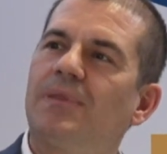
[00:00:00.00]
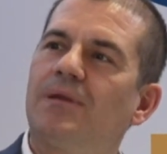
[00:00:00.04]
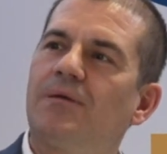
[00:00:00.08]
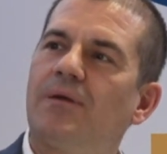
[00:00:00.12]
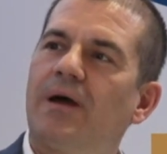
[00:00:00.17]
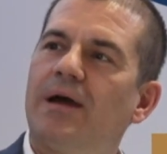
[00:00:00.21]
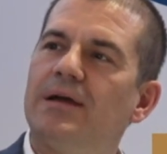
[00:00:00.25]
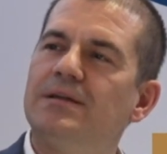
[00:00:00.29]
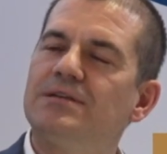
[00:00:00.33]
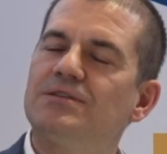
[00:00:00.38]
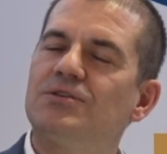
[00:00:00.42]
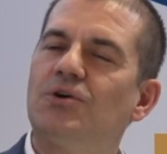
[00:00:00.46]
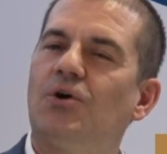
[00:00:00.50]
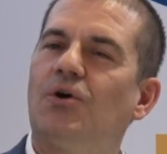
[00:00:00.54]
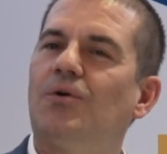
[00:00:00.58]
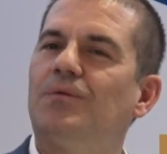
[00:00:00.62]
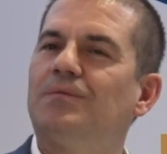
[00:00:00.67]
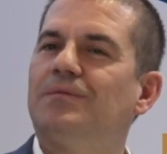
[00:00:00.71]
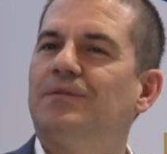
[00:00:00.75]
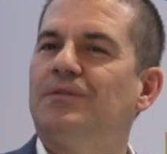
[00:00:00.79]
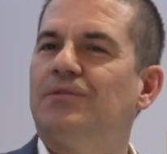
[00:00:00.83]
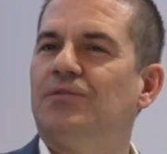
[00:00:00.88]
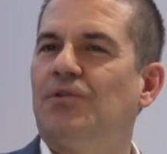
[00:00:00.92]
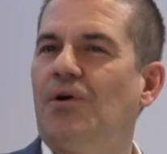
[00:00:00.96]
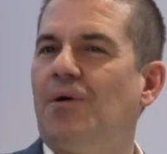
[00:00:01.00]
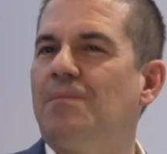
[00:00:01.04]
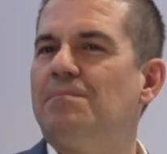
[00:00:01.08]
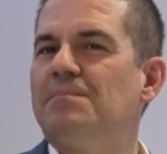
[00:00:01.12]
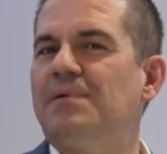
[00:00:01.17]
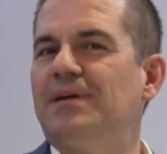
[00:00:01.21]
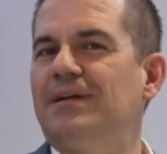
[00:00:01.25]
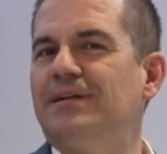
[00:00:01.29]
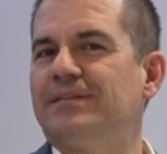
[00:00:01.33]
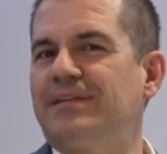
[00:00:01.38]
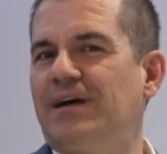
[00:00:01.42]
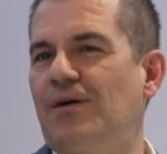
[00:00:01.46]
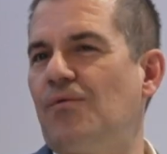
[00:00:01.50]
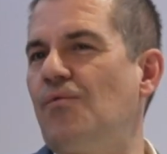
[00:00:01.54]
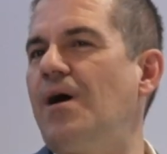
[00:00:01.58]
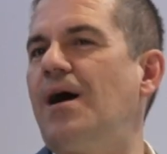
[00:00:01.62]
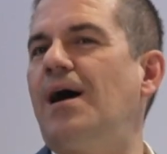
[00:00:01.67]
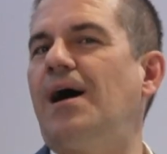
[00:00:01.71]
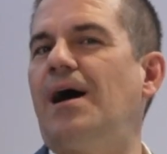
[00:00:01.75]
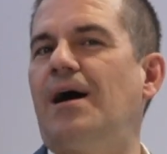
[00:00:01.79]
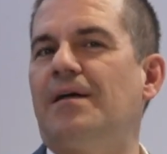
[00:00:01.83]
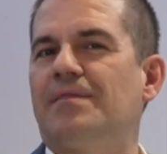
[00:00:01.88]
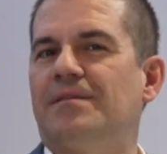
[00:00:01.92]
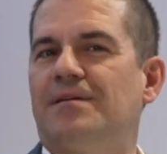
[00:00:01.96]
right? So don't build a
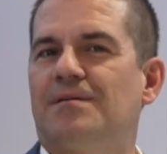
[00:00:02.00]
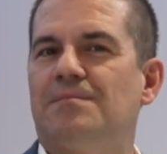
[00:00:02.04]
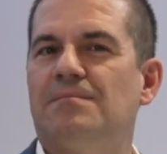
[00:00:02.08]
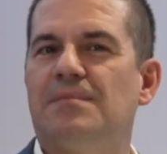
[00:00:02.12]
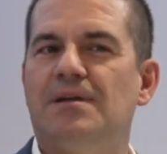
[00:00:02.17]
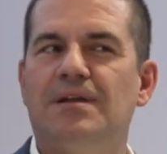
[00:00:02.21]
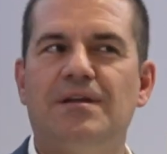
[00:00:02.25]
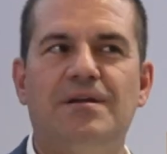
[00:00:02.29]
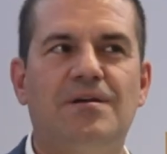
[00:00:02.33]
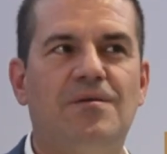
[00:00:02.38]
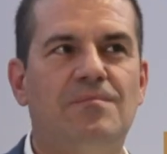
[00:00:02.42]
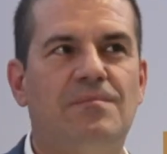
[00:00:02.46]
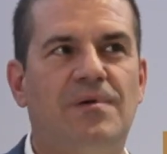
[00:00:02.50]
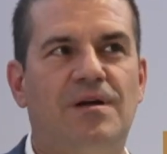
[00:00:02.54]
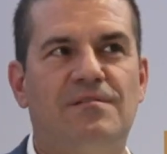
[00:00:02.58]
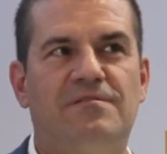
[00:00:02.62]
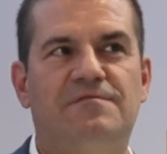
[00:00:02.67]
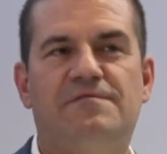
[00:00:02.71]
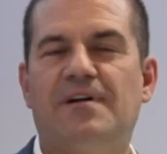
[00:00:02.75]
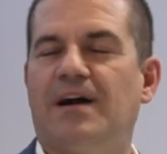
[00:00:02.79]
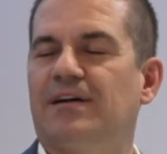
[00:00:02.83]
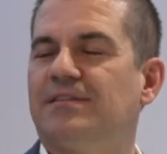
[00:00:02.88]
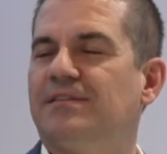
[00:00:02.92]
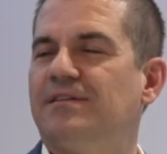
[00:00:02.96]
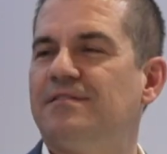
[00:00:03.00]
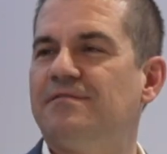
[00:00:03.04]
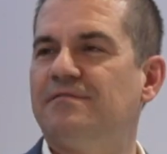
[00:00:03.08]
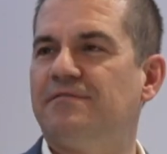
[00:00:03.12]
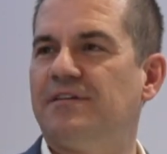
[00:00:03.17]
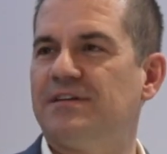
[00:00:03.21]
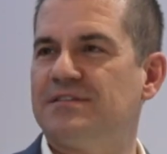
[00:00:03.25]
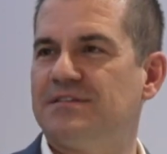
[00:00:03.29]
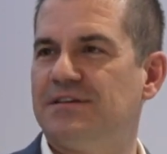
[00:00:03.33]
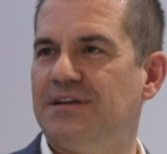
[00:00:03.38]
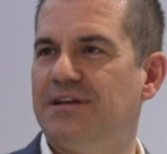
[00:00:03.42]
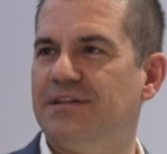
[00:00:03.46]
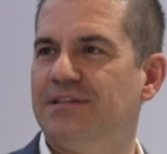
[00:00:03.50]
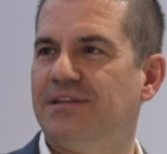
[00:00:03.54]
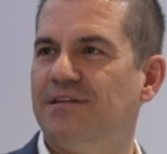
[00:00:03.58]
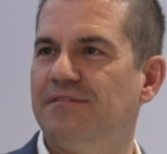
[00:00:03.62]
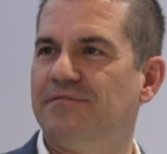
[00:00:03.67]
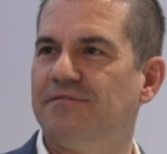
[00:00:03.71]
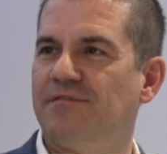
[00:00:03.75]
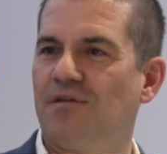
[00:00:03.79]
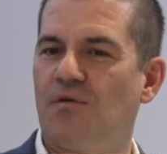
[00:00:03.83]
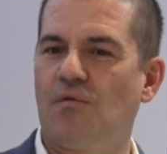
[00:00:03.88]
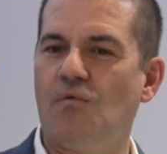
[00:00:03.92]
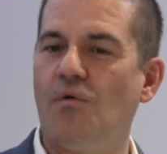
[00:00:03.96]
100 million manufacturing facility
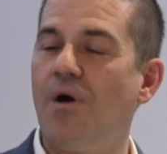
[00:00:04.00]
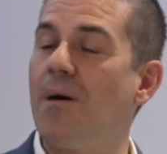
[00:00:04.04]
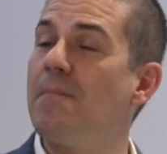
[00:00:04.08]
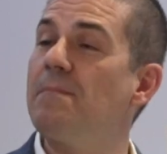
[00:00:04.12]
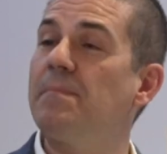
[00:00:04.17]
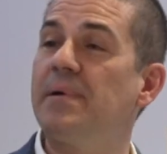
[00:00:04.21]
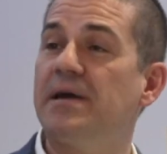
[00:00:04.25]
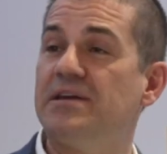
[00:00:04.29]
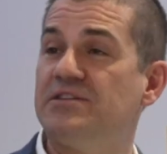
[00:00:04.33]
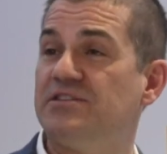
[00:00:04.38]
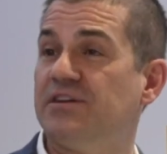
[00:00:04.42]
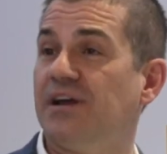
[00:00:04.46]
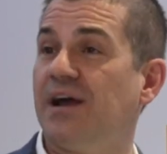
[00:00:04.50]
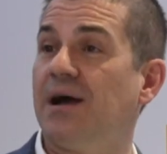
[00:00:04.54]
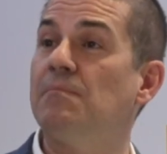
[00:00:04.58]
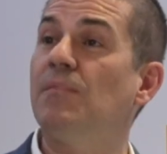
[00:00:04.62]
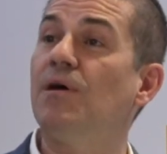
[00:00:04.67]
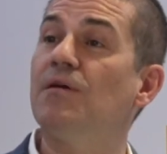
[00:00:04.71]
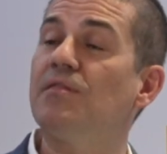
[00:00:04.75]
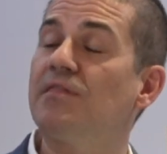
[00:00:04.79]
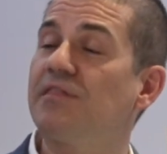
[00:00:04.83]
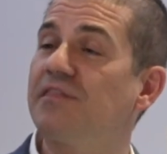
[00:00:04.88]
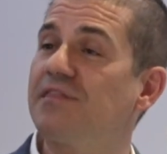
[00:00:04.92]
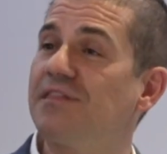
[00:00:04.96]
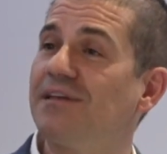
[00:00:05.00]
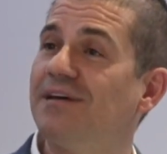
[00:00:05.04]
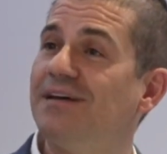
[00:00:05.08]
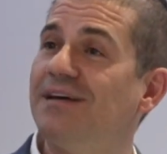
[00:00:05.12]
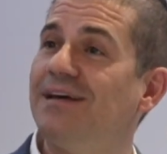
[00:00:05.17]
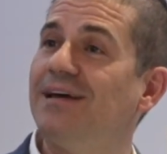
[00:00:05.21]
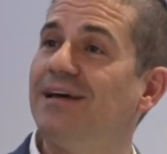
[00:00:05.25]
for one patient a month.